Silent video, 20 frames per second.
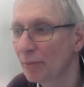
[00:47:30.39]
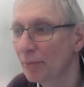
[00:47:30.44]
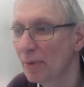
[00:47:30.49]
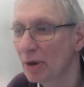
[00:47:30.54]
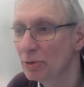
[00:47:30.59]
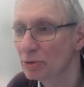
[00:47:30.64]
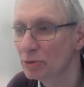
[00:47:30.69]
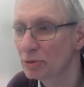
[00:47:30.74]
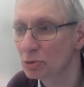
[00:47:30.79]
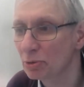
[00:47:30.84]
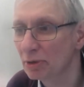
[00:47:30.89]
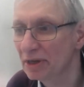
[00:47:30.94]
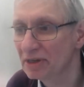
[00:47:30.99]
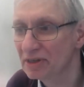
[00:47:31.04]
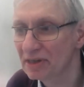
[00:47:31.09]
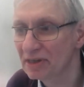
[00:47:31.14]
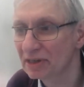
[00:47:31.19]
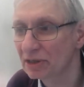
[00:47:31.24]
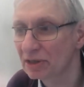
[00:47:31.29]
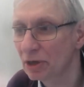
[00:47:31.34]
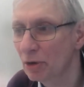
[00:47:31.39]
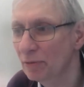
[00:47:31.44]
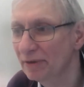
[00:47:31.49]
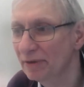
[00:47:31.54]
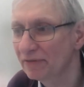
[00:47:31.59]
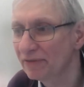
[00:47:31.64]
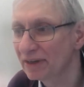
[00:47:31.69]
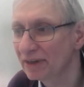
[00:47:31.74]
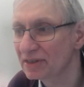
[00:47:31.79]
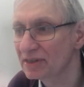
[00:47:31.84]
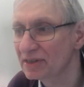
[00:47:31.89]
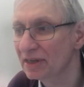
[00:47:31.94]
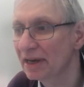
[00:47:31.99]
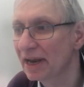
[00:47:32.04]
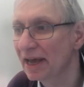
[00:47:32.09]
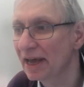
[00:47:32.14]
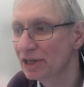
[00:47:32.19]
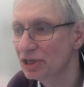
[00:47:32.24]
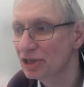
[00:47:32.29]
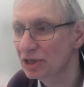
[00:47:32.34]
the most recent COVID
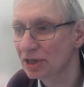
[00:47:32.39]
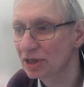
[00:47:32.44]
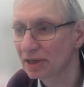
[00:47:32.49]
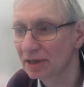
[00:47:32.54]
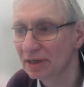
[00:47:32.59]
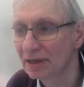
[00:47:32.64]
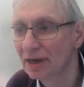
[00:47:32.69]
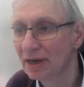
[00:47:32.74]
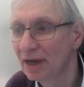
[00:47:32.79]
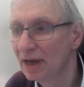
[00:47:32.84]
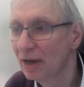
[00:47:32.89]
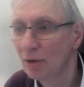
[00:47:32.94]
vaccination.